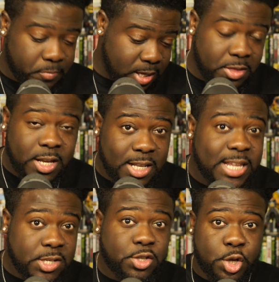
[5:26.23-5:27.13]
The
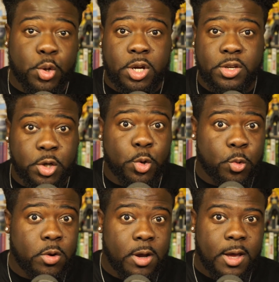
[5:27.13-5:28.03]
least you could
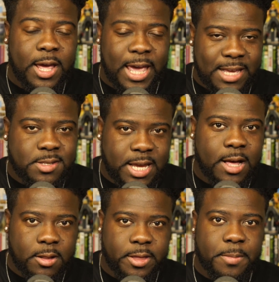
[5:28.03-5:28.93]
do is
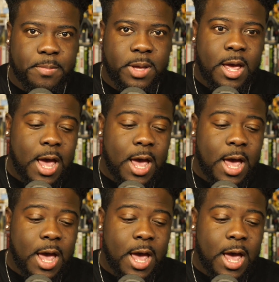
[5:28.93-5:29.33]
tell them,